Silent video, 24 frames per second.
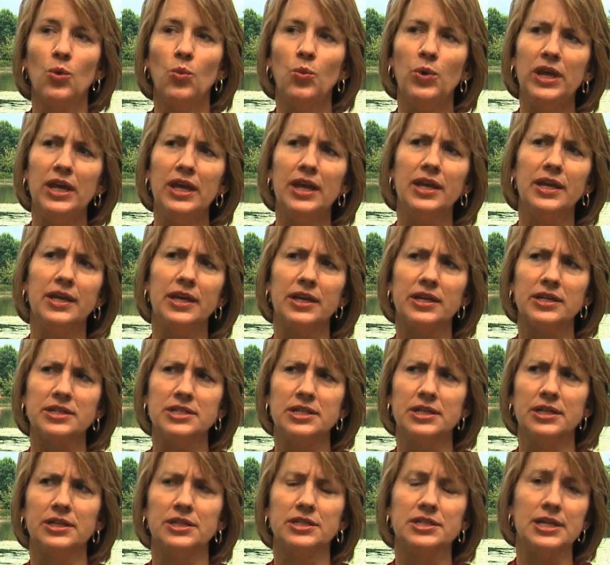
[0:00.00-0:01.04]
We kicked
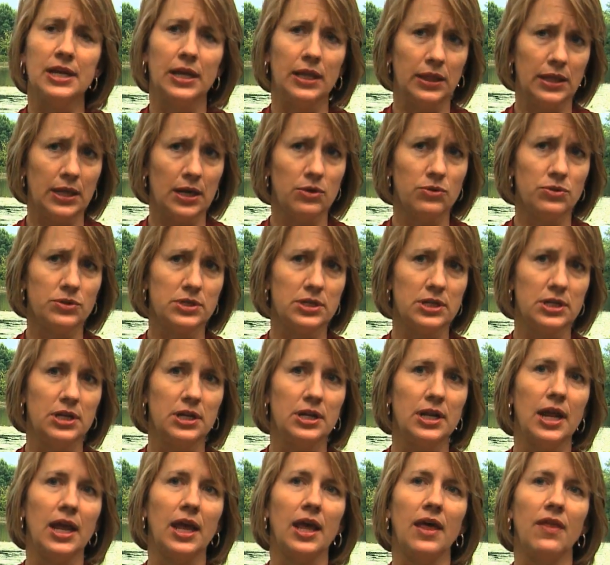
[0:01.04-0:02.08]
in 10,000
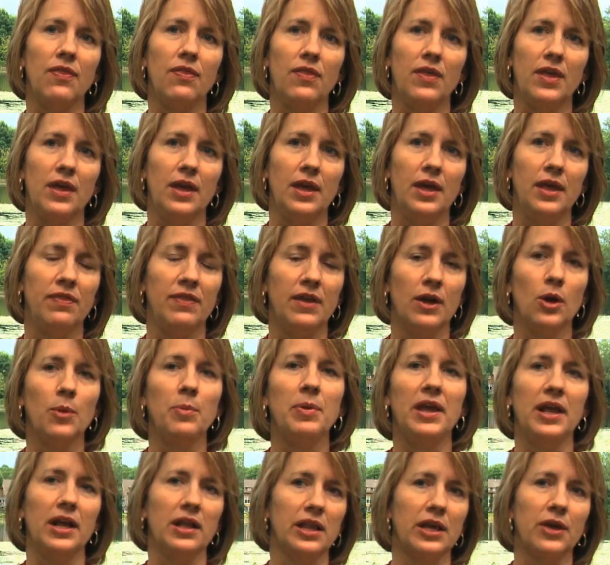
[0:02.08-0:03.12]
and they, they're
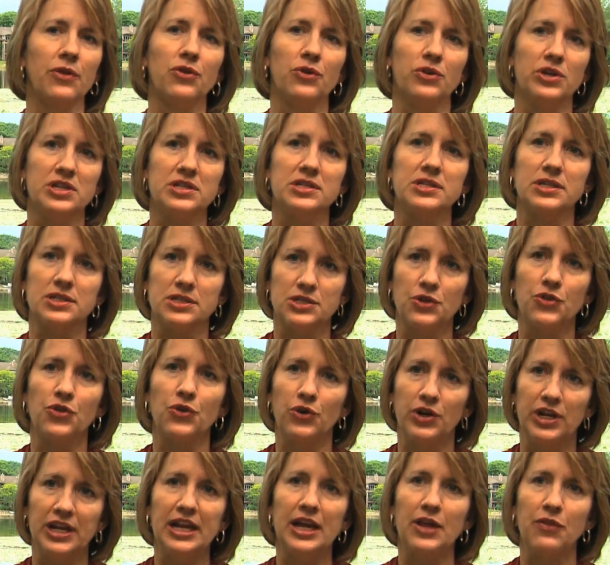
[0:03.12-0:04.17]
paying like 36 to
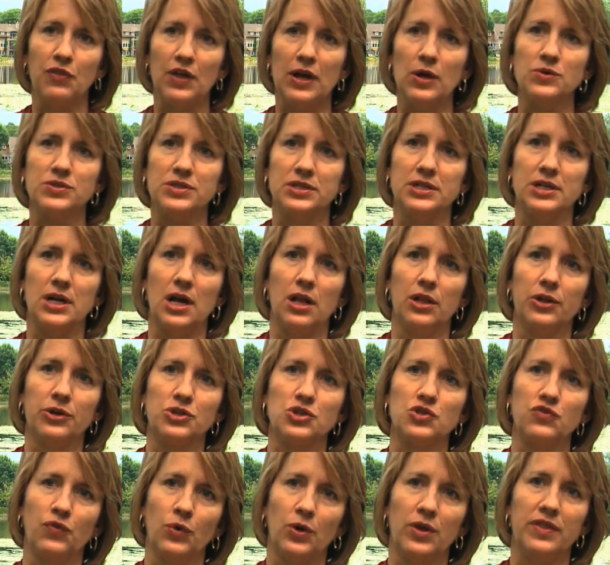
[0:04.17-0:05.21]
$38,000
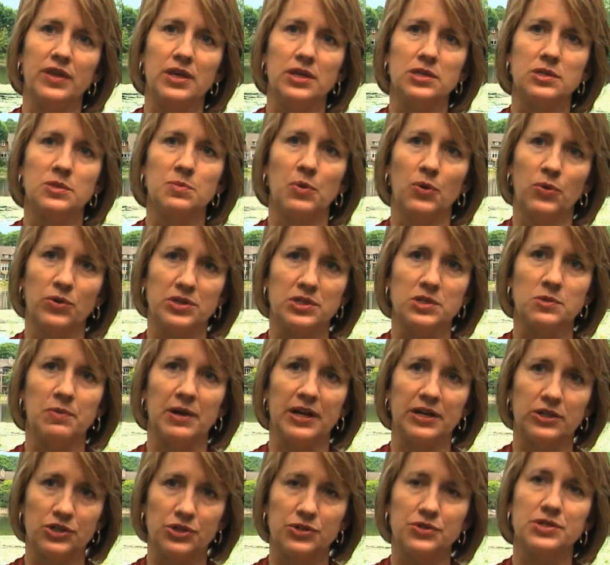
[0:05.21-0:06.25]
for these boat
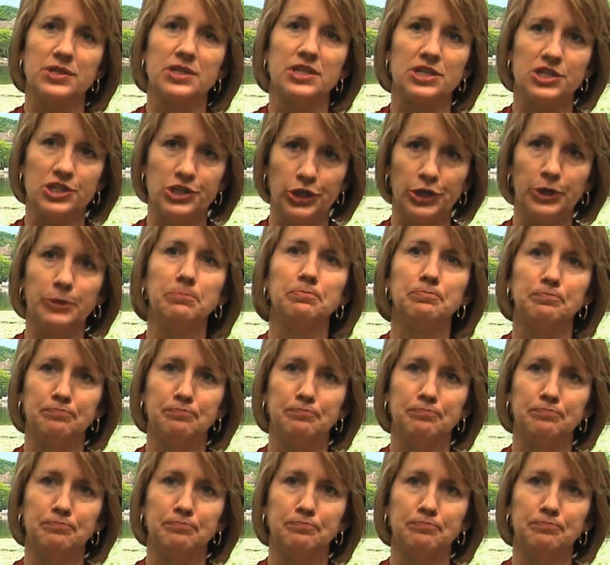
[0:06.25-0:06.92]
inspectors this year.